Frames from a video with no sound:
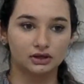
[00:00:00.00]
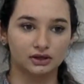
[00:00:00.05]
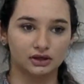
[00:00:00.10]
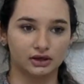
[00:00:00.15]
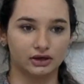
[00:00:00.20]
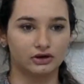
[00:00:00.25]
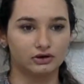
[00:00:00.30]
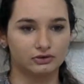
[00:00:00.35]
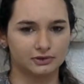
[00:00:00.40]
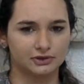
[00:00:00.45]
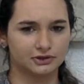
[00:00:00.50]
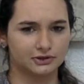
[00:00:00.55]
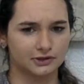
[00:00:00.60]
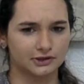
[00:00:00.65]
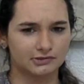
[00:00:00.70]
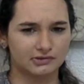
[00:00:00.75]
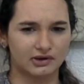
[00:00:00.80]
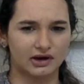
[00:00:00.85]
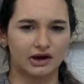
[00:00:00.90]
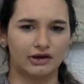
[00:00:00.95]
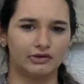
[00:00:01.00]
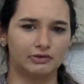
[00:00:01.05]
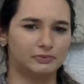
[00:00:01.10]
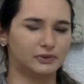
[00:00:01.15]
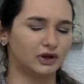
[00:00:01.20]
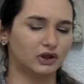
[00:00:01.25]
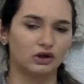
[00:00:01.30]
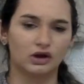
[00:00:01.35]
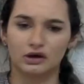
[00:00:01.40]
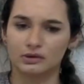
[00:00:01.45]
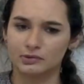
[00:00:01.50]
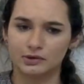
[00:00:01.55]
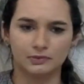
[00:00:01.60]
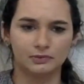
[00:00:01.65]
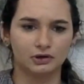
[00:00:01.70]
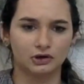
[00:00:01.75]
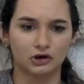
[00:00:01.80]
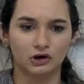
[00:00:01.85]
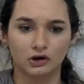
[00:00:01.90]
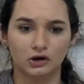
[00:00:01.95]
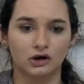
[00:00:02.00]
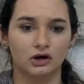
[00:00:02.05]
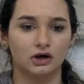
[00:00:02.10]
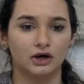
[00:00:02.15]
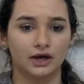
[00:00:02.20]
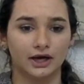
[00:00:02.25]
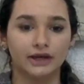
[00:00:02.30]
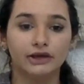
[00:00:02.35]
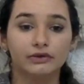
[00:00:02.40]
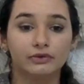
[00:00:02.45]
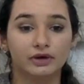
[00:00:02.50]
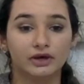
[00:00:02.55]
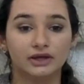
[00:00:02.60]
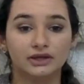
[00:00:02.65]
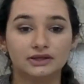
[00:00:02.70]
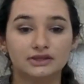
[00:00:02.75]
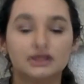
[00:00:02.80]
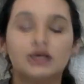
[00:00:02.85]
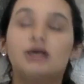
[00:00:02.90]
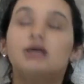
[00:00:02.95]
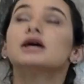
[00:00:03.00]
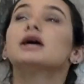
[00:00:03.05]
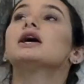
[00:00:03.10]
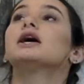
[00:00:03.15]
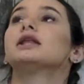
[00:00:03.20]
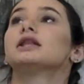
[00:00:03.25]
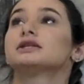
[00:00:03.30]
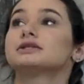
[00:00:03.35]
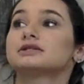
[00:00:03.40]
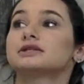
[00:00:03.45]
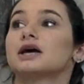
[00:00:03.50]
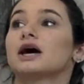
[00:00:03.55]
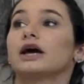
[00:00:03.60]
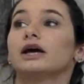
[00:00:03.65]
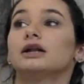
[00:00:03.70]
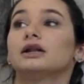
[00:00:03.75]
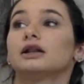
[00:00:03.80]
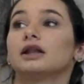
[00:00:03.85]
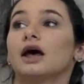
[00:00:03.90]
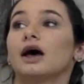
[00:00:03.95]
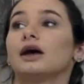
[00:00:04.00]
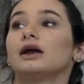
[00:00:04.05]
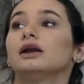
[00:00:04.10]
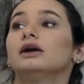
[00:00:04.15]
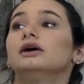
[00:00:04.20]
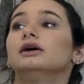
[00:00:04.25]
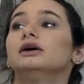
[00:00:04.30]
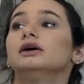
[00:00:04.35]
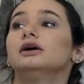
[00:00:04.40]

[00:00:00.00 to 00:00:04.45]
like always stressed about health, but a lot of people are anyways, this has heightened that.